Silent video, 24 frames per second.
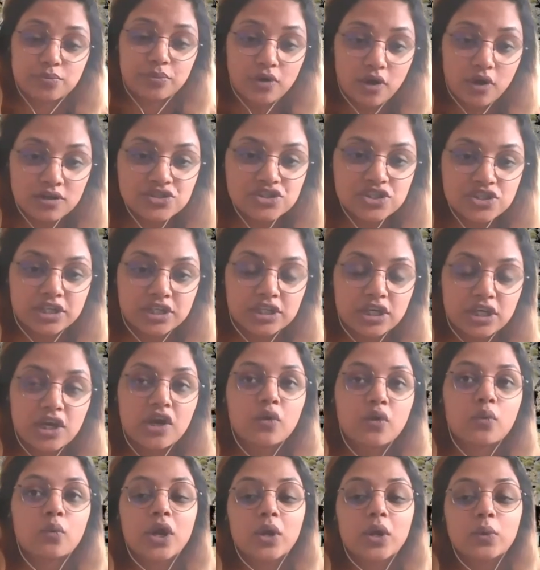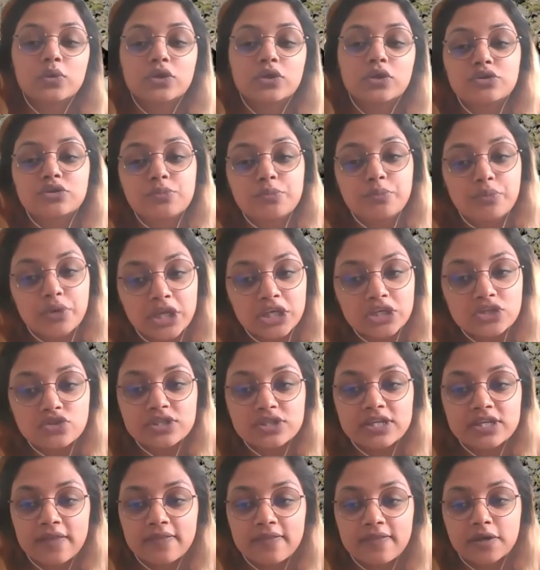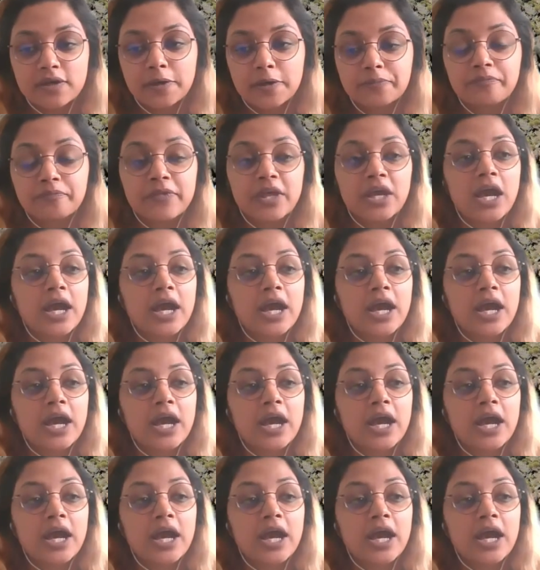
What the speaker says: project where we could bring together